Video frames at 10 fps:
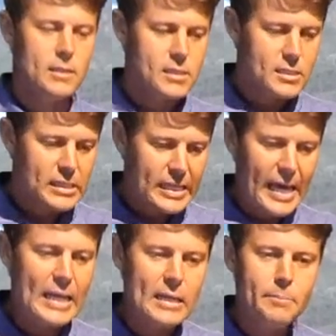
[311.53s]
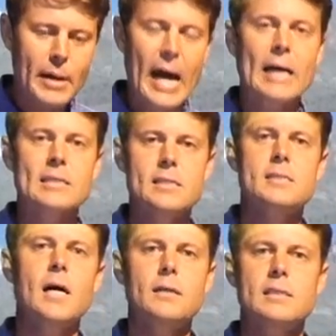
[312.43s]
This is getting back to
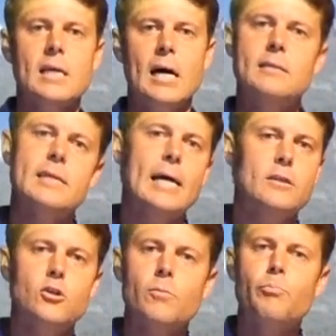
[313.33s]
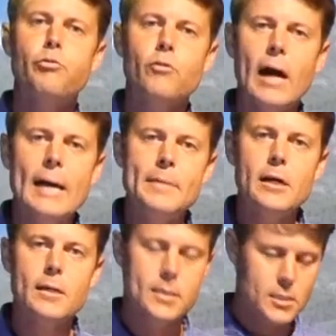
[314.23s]
solid contact. Your
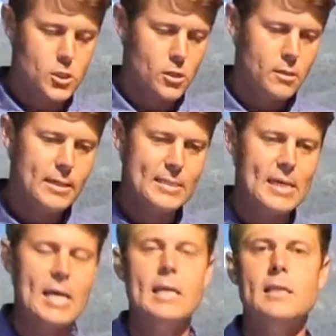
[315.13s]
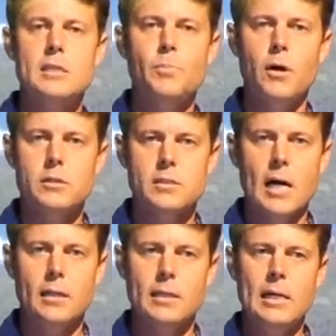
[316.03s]
primary concern is hitting this ball
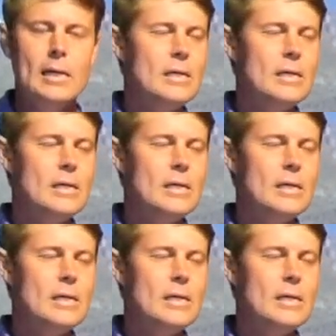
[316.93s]
solid.